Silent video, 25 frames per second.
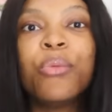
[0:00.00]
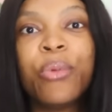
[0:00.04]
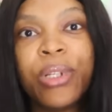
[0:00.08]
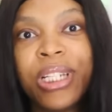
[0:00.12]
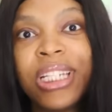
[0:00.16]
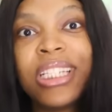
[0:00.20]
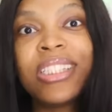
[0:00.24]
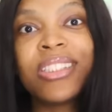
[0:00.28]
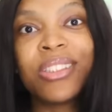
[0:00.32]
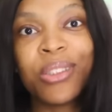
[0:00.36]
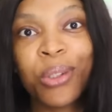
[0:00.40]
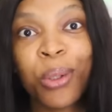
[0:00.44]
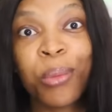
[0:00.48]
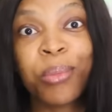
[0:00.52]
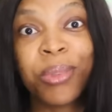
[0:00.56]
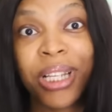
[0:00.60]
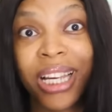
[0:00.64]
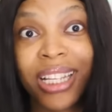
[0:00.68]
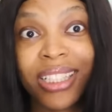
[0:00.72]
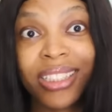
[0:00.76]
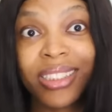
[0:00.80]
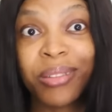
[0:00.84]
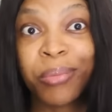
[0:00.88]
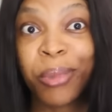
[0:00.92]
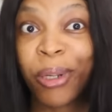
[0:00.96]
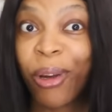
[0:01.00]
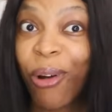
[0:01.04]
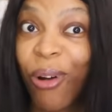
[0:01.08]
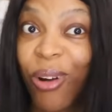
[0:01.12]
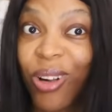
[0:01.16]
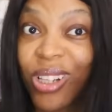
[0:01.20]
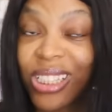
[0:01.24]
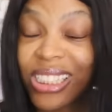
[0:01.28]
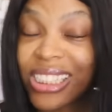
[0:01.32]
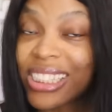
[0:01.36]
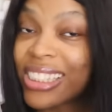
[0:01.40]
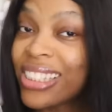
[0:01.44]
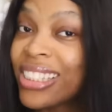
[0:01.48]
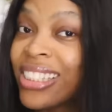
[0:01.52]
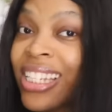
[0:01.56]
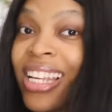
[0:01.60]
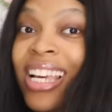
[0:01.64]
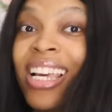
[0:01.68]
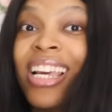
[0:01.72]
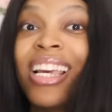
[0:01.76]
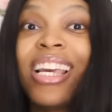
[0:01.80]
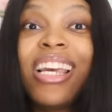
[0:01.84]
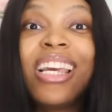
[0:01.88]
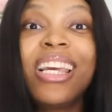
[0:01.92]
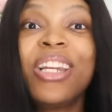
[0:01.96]
We need to top that. Because
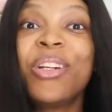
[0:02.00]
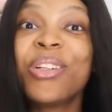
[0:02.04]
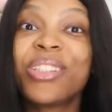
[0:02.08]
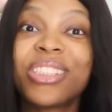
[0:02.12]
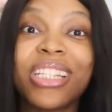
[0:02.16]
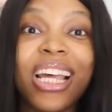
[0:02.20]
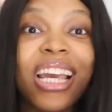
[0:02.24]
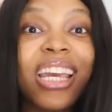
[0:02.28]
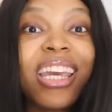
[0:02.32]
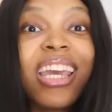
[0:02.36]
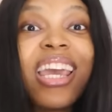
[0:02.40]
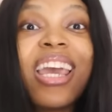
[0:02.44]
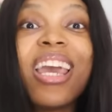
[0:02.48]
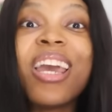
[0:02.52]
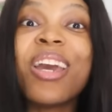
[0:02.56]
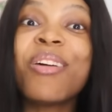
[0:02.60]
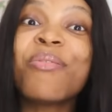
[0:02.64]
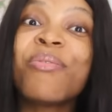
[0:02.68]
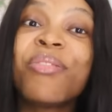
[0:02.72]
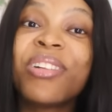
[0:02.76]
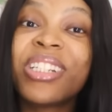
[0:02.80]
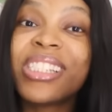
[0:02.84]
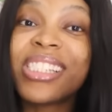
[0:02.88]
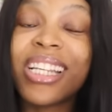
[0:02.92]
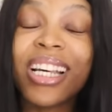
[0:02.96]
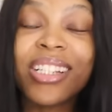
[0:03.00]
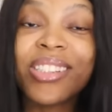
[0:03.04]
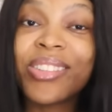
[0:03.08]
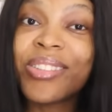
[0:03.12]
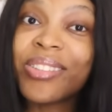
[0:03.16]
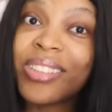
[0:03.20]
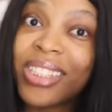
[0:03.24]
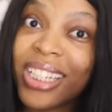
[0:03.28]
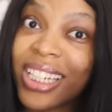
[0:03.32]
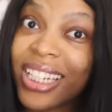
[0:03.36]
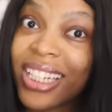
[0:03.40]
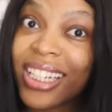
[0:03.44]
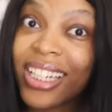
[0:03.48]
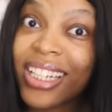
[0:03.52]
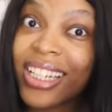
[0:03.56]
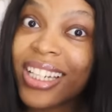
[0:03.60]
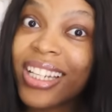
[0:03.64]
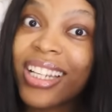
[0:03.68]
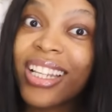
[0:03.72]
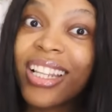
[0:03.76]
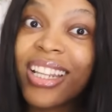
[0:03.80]
it looks like every Saturday,